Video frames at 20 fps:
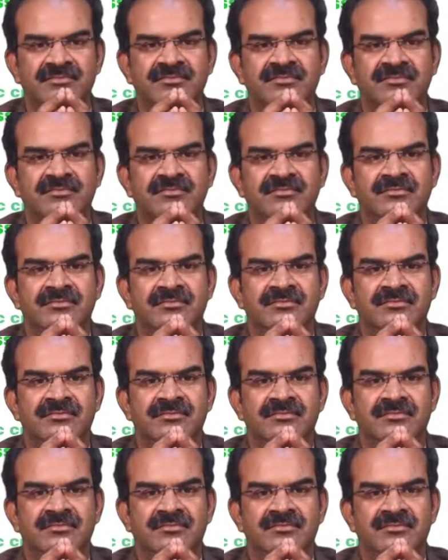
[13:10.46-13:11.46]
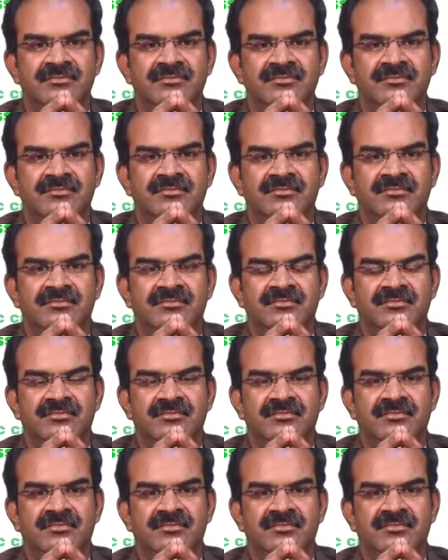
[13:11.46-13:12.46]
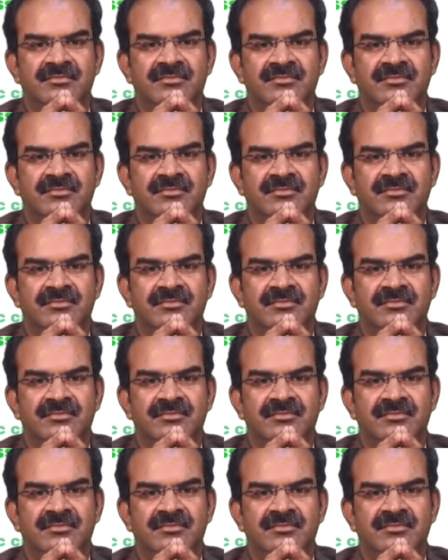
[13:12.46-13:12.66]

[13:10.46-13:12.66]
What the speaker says: Nothing is said.